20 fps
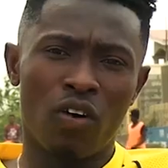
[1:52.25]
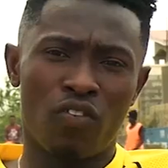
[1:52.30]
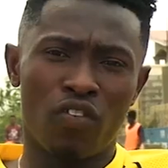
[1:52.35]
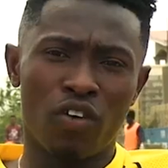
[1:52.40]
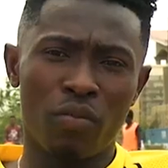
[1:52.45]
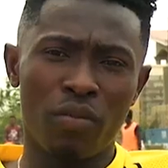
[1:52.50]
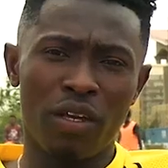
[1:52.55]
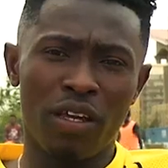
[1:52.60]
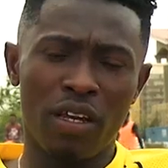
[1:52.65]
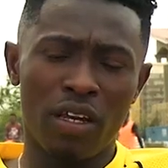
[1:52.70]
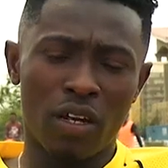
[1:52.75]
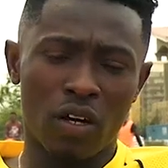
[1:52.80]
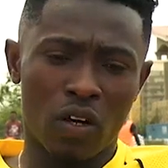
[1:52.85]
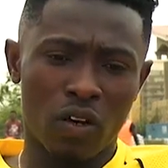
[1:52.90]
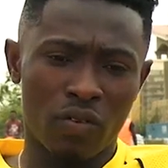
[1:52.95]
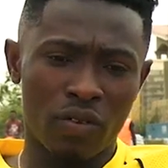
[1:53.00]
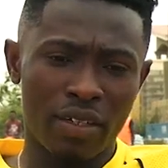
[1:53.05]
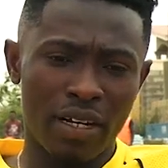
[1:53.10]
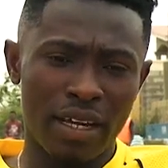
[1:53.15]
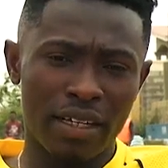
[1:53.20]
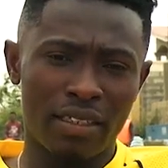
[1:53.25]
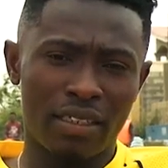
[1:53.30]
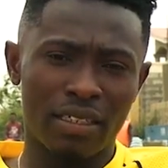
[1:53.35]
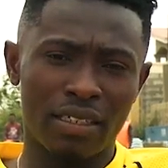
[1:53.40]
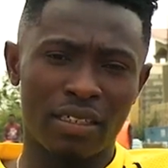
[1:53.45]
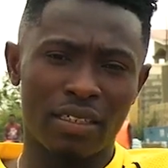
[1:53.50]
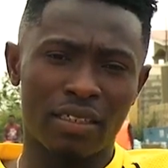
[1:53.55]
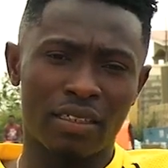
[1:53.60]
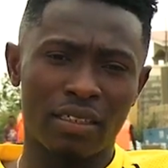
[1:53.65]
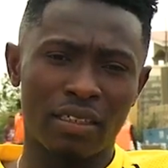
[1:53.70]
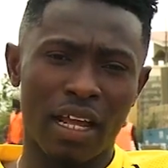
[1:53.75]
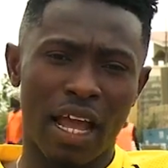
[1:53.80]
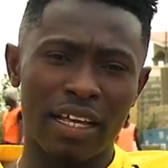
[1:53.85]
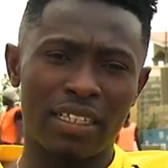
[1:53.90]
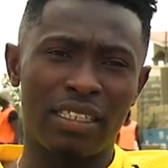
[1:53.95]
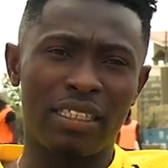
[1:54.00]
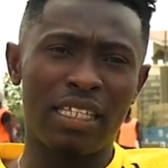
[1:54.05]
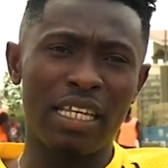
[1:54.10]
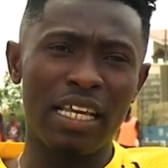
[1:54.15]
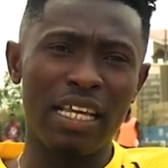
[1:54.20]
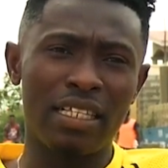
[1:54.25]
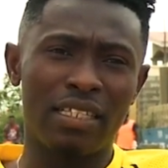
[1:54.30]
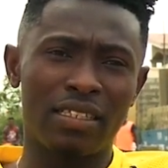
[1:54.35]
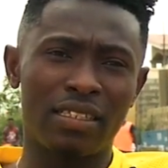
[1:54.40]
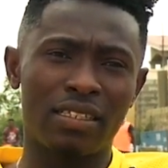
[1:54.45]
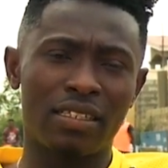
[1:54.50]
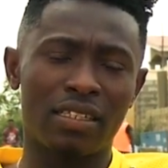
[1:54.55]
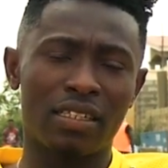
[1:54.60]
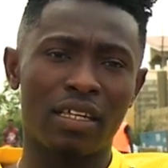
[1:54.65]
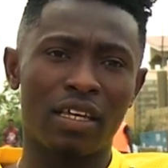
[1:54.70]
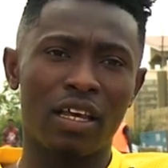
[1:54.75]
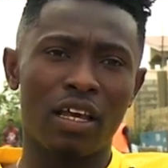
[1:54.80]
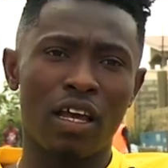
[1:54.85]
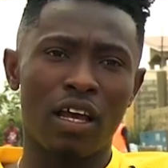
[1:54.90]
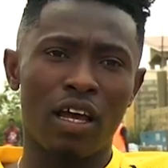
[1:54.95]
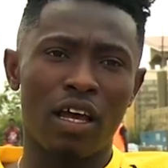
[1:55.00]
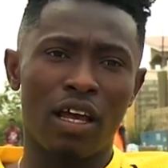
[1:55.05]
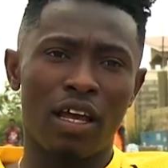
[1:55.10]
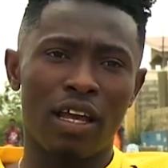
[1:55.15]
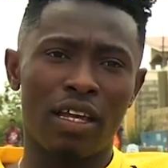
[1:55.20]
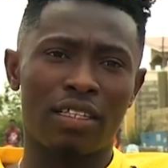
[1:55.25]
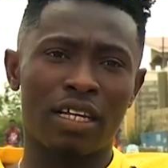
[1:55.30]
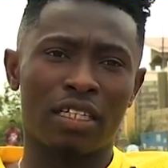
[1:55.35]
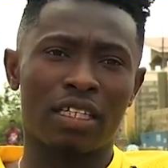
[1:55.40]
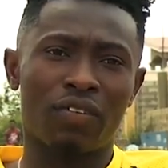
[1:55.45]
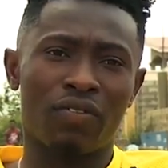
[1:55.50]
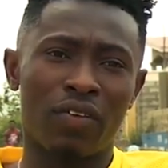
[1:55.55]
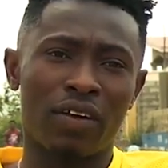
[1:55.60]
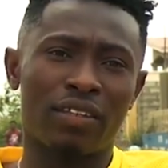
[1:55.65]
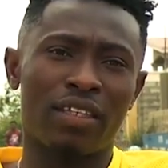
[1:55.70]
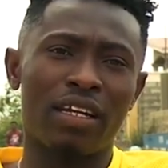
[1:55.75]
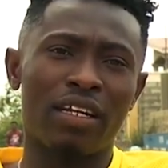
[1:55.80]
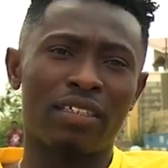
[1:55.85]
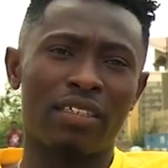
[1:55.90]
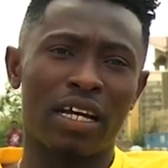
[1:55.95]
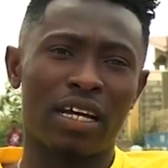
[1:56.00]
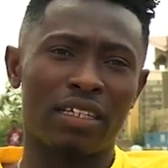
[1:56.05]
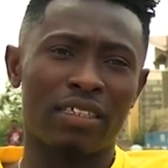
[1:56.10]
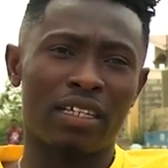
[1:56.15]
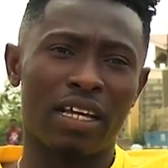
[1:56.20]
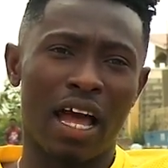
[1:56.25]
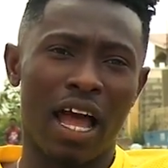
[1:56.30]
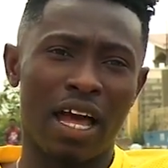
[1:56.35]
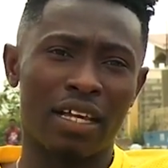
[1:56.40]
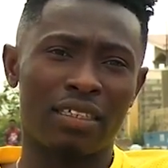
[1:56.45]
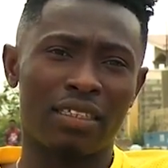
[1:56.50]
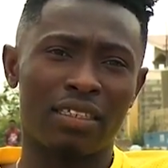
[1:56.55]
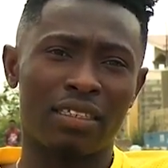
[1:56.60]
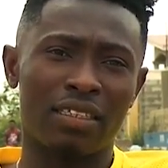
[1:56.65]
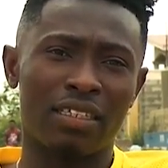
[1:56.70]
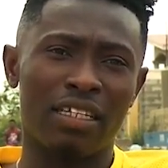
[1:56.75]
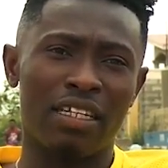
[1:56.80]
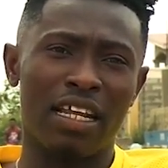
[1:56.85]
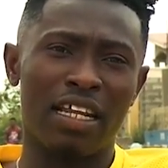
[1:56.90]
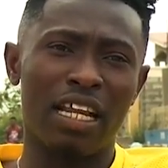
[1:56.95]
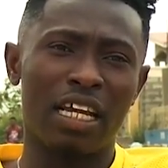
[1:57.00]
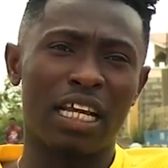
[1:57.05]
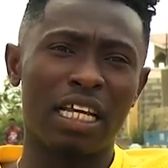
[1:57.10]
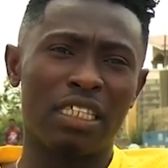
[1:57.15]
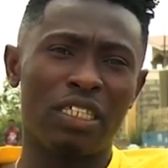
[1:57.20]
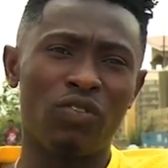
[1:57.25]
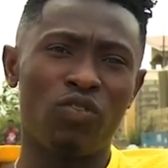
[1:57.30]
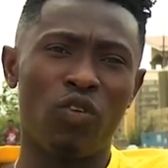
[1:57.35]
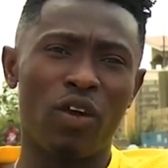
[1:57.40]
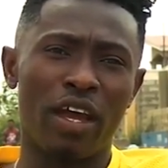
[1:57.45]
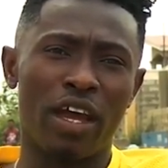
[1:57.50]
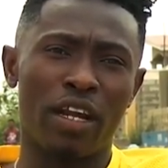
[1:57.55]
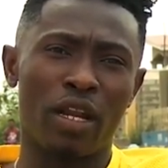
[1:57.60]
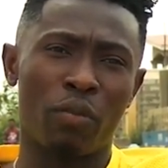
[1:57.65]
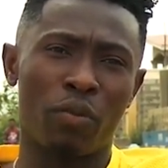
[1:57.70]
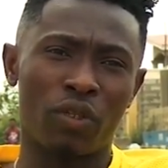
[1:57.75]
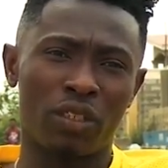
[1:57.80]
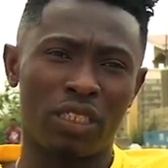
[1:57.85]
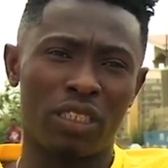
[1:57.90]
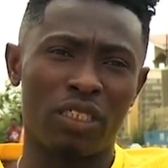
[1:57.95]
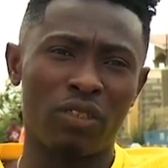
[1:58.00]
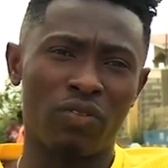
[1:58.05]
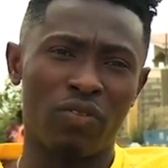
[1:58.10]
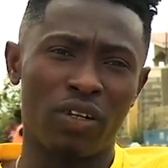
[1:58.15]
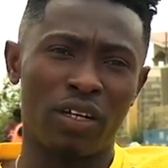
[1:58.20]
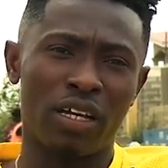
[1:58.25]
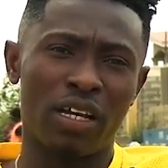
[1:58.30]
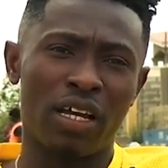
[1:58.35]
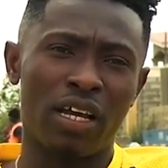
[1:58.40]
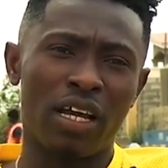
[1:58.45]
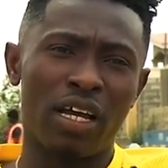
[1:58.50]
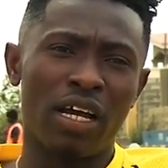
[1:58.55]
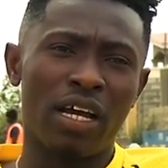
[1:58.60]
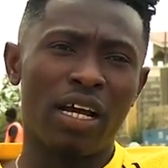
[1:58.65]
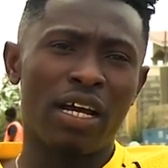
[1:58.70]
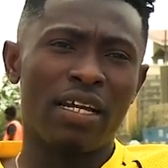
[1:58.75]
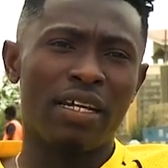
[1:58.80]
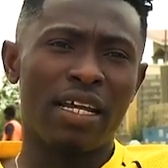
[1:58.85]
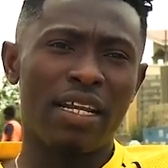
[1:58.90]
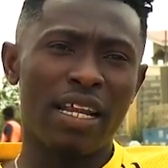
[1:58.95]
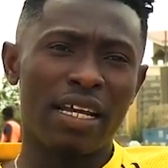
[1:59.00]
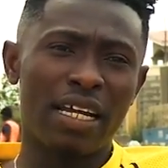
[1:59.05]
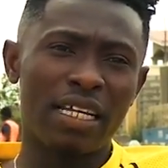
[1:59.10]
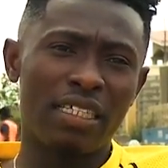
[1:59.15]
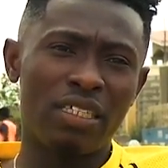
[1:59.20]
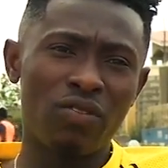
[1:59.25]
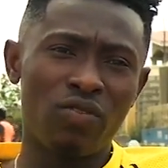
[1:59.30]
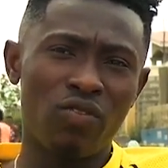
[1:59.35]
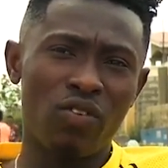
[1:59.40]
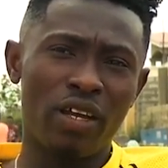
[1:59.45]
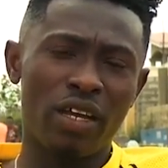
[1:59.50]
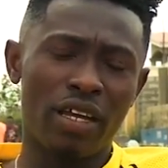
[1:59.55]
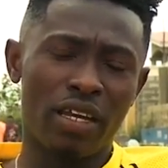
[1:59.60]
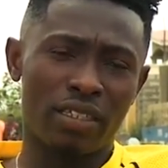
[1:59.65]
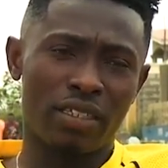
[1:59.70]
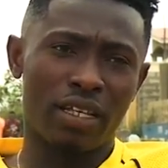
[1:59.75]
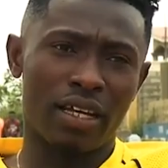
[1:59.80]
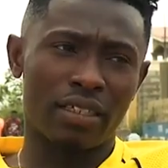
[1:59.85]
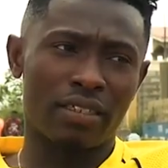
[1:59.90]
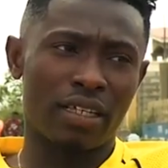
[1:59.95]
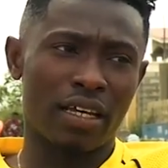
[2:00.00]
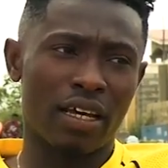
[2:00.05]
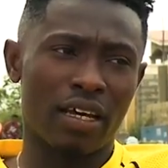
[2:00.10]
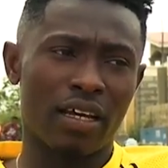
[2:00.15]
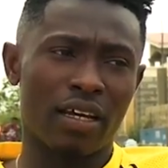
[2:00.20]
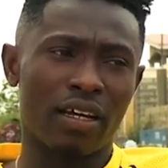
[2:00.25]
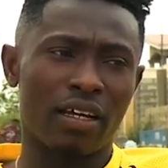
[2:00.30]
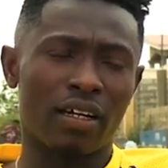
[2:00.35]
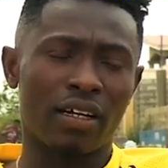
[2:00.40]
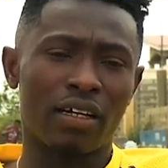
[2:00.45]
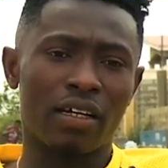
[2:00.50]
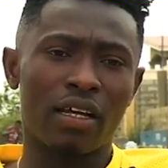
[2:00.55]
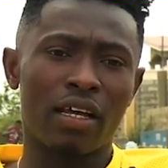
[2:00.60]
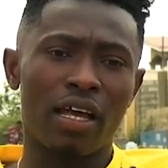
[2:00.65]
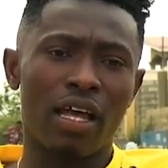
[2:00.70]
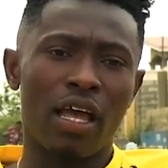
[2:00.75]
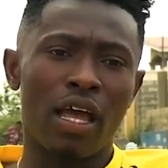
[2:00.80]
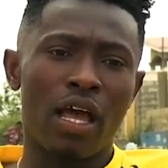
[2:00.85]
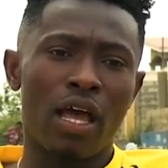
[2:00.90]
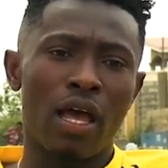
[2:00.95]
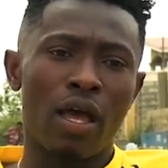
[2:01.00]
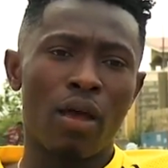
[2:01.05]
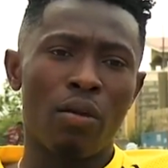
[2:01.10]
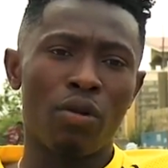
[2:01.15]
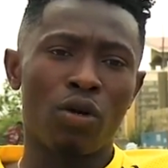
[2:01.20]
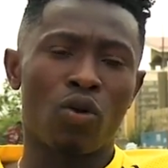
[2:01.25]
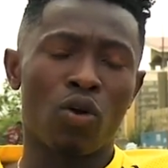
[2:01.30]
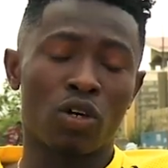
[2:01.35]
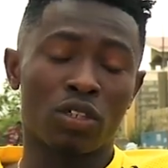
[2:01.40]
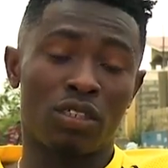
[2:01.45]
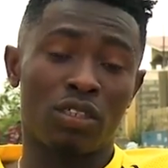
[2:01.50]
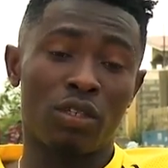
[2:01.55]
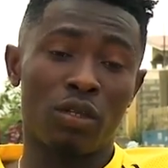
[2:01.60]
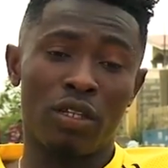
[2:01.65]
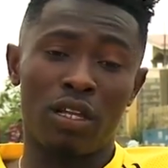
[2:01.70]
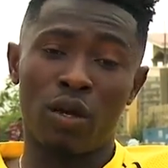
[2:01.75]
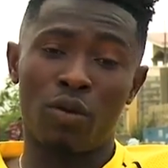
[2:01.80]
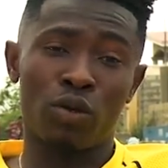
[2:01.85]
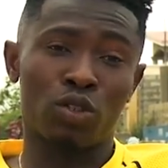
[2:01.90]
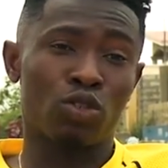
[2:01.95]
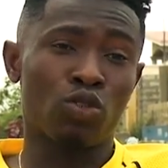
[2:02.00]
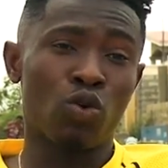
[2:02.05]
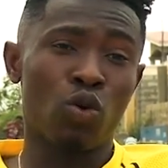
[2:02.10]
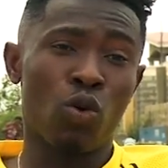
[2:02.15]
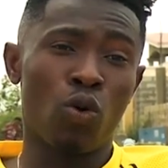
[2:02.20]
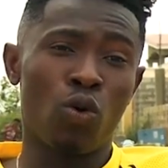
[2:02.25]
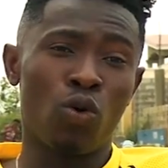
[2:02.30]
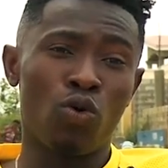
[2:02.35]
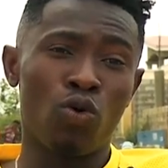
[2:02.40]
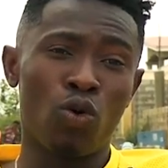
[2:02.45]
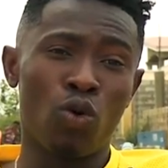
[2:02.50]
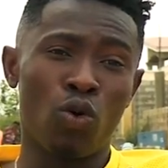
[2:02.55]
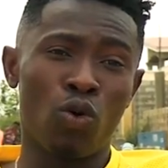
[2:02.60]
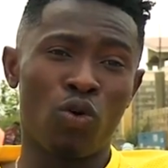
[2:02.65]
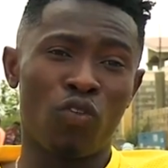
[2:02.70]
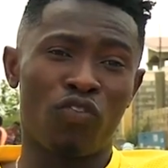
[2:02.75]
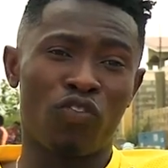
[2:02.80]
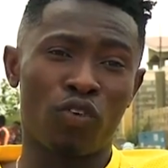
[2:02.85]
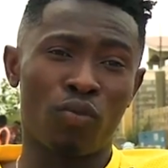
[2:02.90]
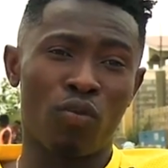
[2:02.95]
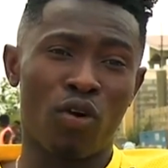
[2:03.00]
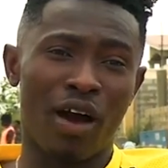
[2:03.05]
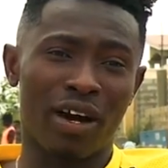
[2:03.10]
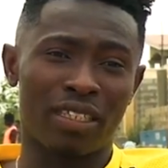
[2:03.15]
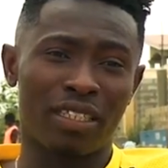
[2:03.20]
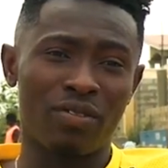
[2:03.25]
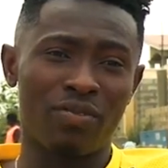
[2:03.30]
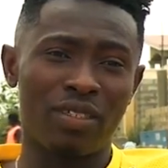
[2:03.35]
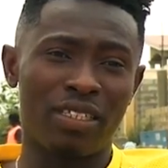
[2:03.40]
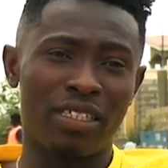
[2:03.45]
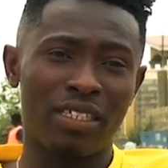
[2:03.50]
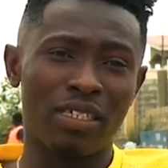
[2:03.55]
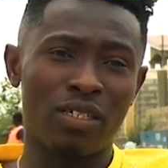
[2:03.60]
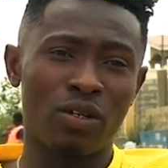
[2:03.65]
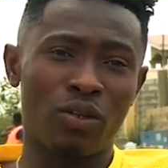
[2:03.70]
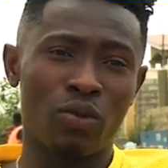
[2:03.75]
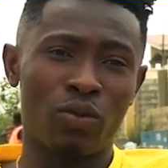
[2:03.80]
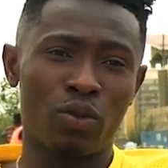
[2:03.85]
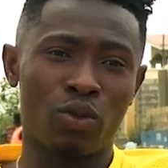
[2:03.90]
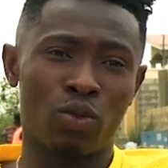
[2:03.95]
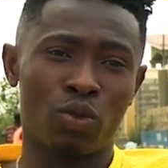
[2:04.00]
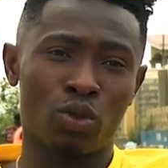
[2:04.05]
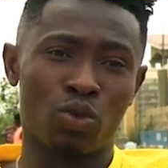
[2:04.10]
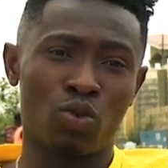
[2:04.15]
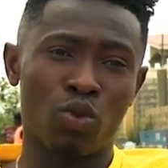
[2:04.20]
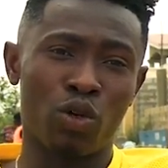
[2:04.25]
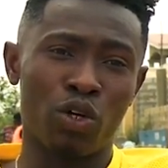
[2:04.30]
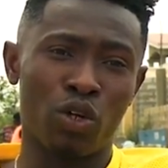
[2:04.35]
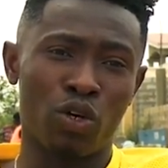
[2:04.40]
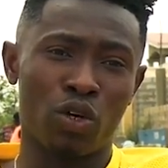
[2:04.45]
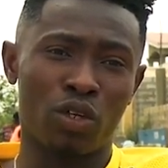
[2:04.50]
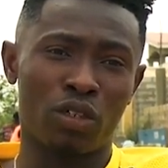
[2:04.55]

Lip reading: For me, the COVID-19, I see it has affected us in a negative way and a positive way. The negative way is that because there was no football activity which was going